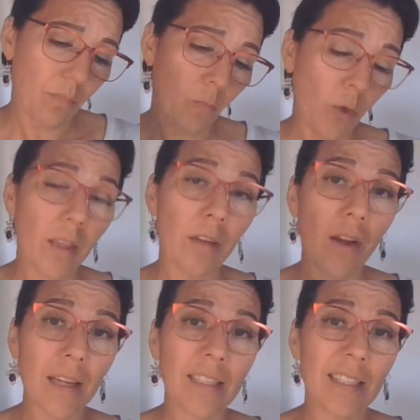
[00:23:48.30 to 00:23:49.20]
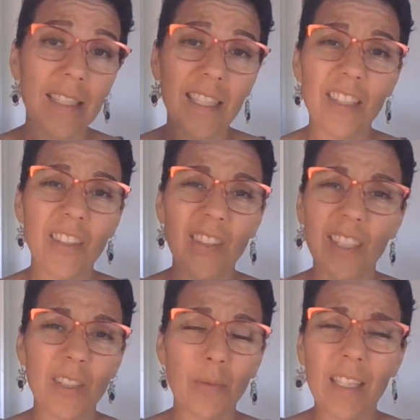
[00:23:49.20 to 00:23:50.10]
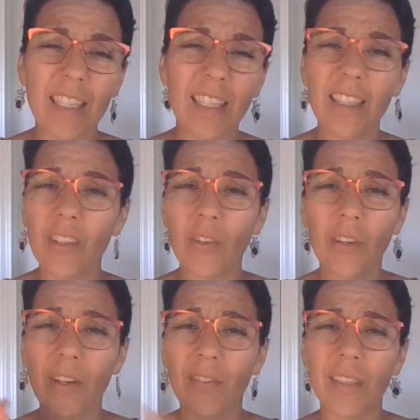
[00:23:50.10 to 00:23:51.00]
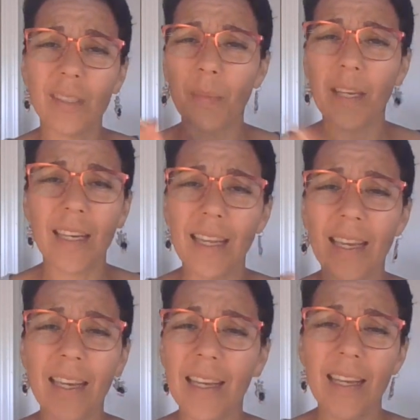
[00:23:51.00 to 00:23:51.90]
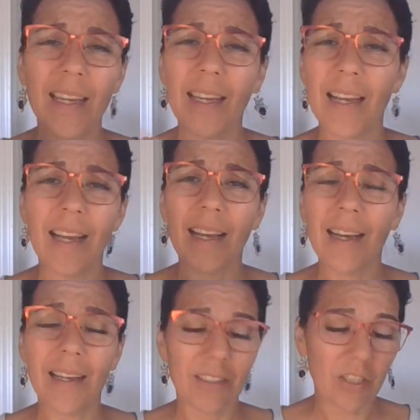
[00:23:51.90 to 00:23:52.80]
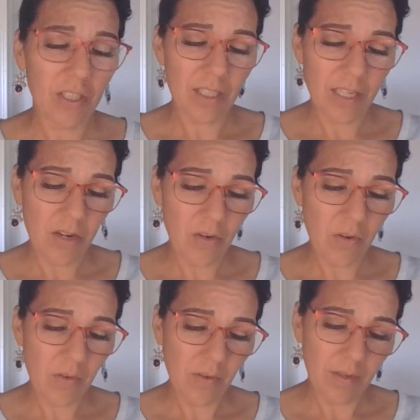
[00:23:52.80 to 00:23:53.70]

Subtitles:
Whether I see you this weekend or if it's Monday, just know